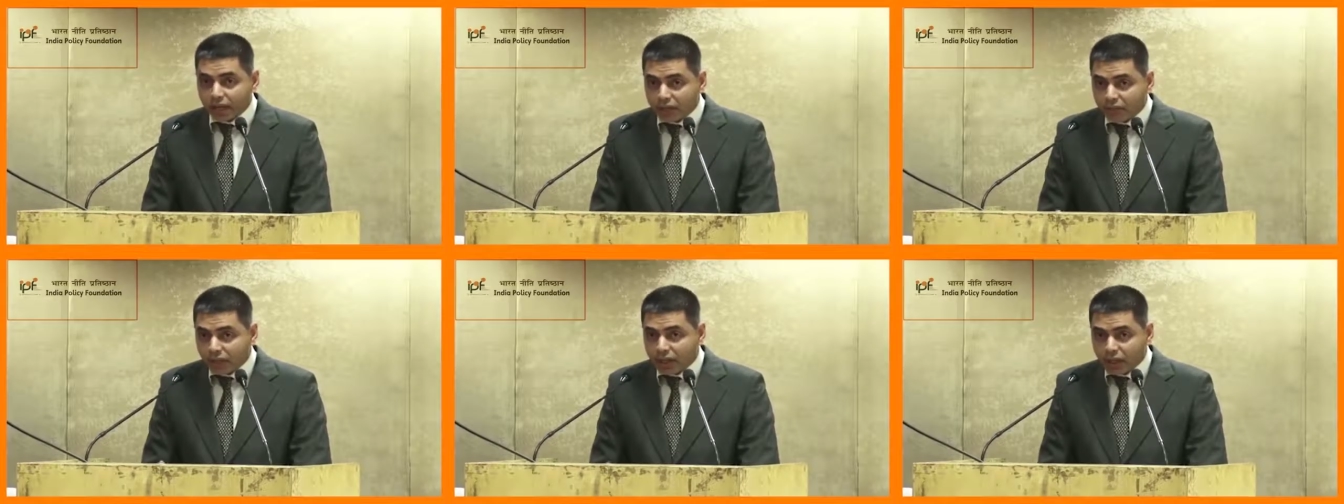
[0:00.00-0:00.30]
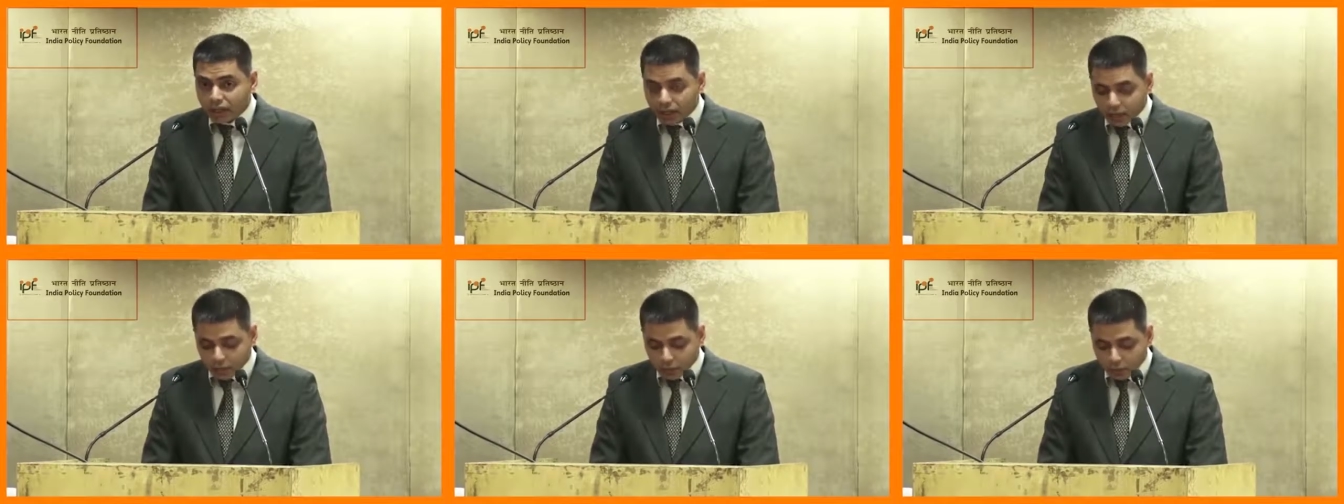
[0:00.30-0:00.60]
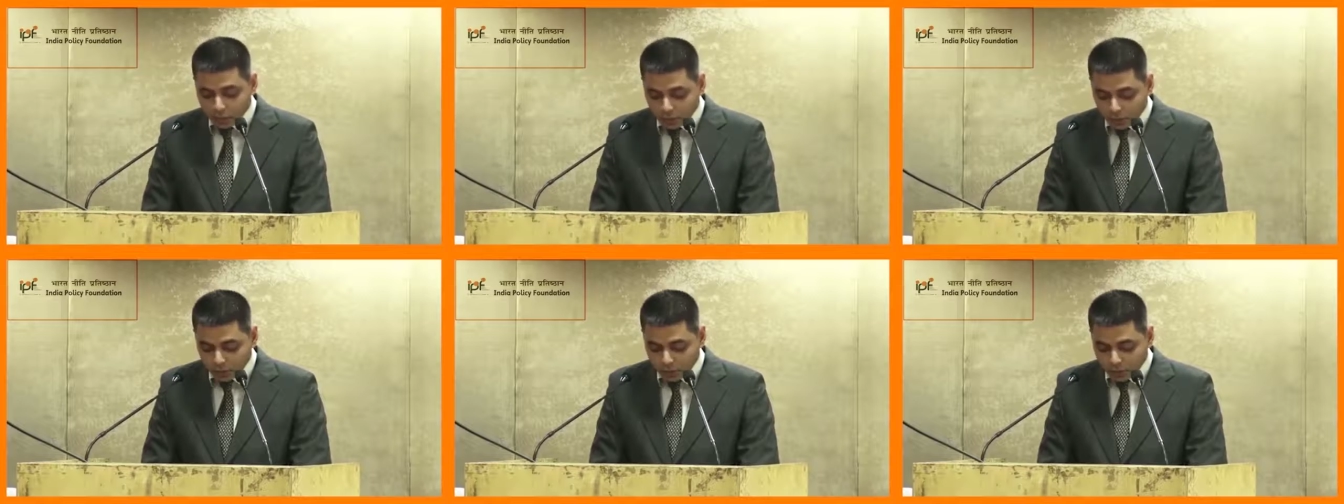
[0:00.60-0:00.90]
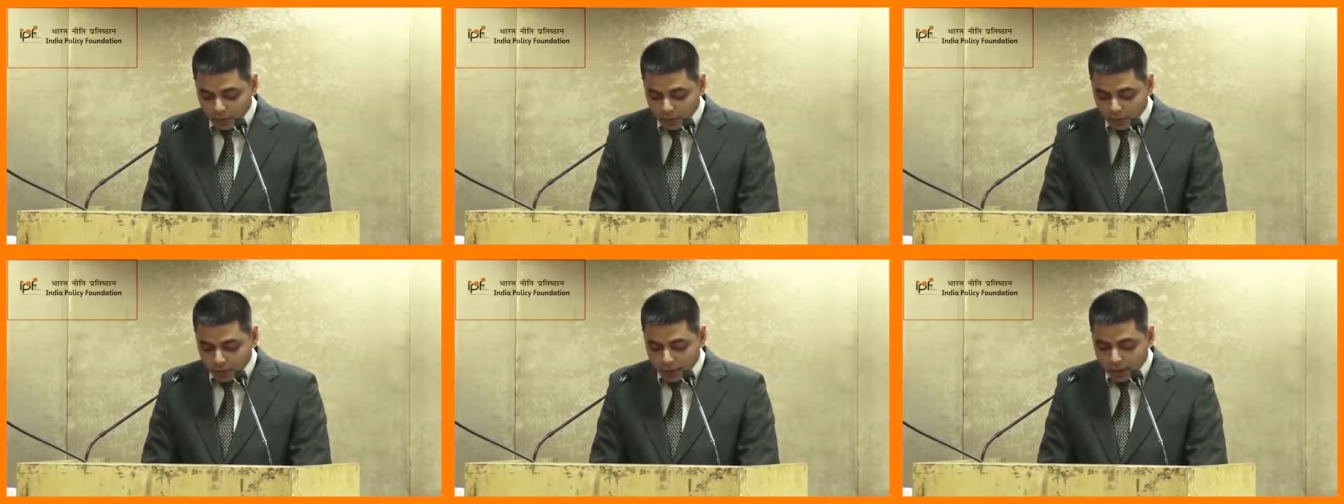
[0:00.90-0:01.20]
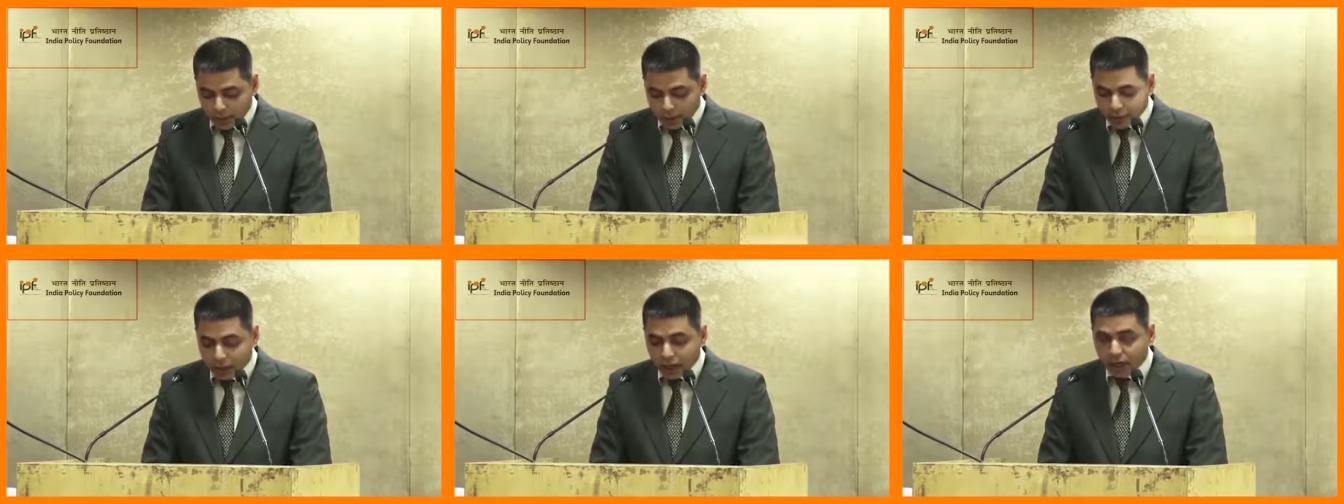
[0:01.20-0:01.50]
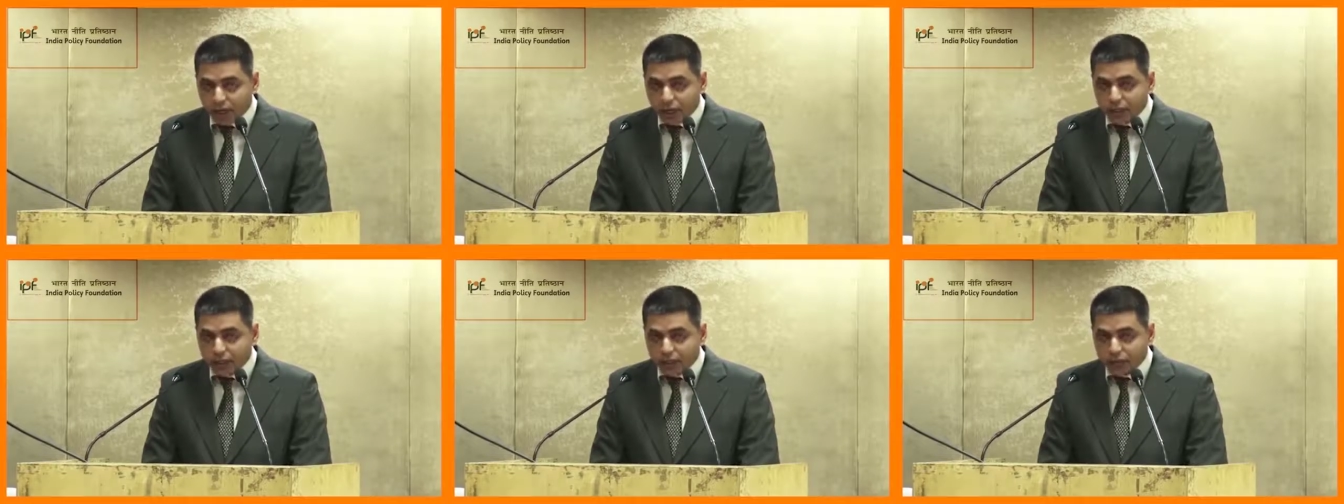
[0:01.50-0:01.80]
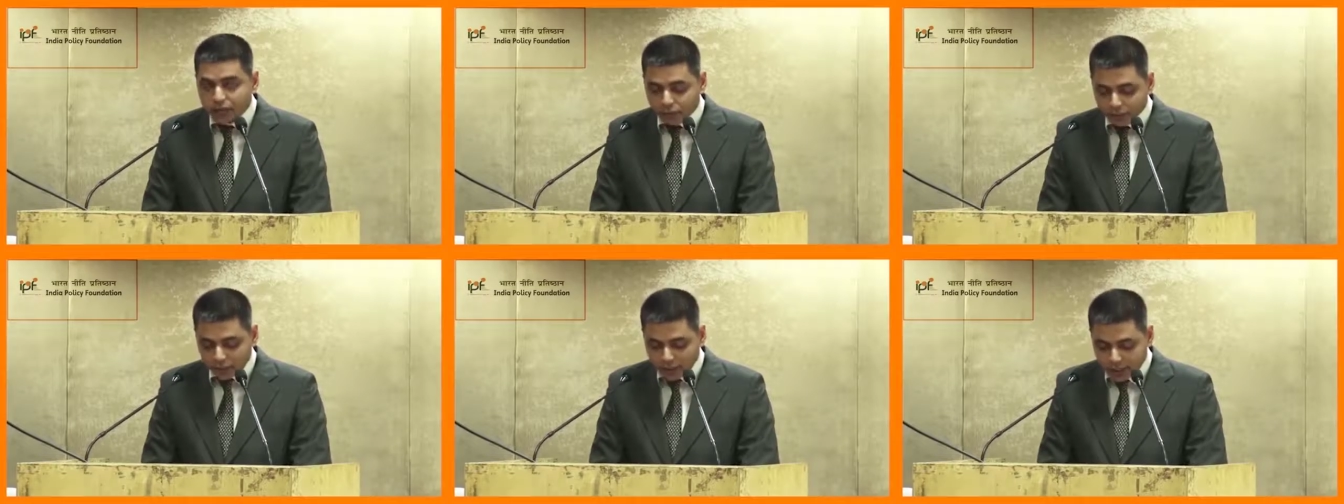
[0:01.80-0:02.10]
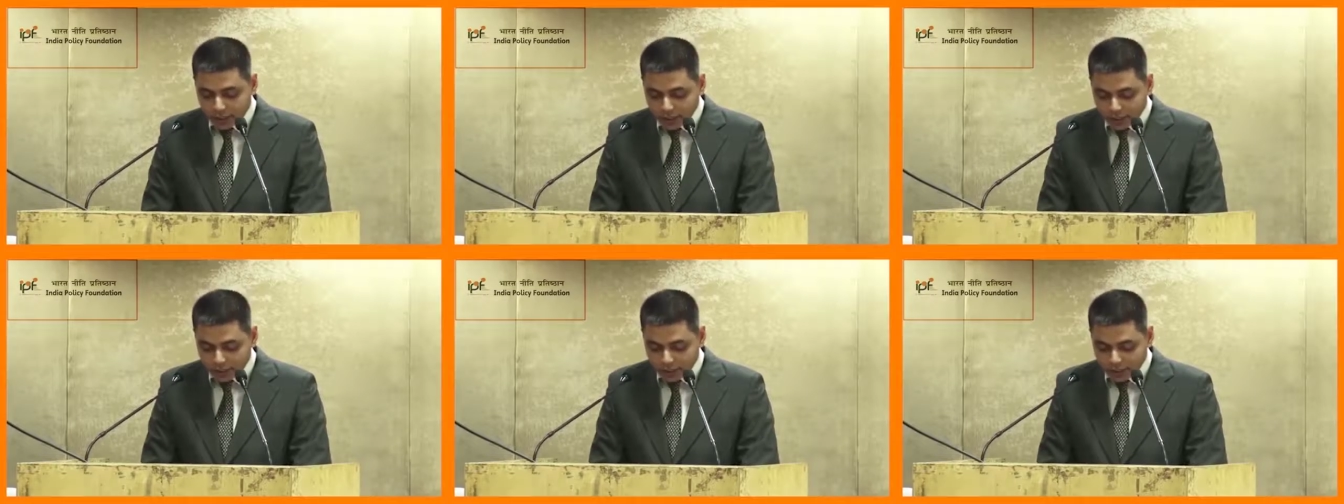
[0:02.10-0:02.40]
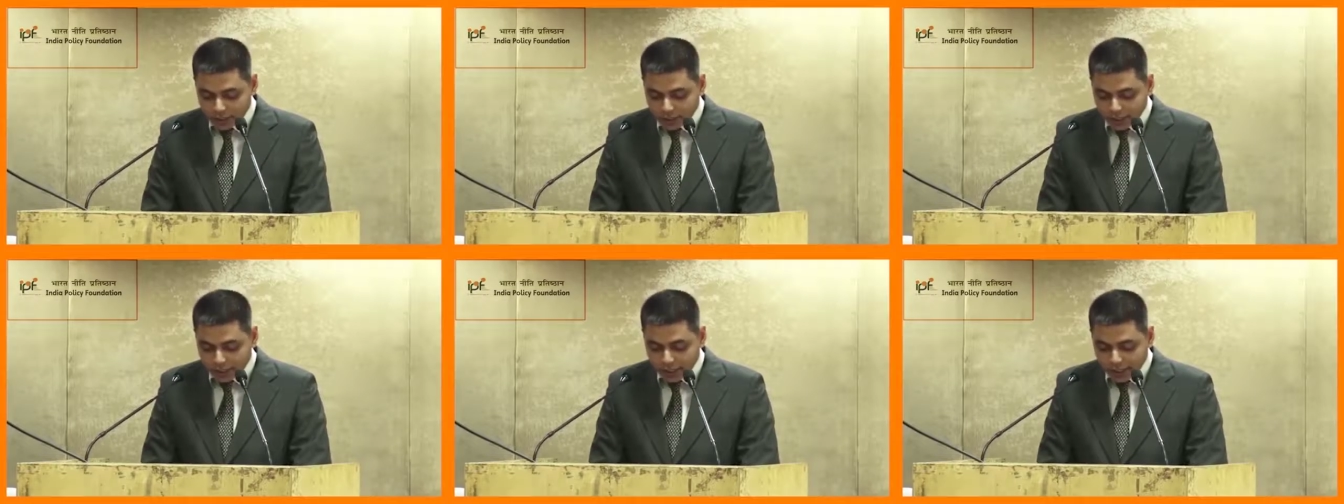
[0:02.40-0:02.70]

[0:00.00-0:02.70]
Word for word: every Hindu, regardless of age,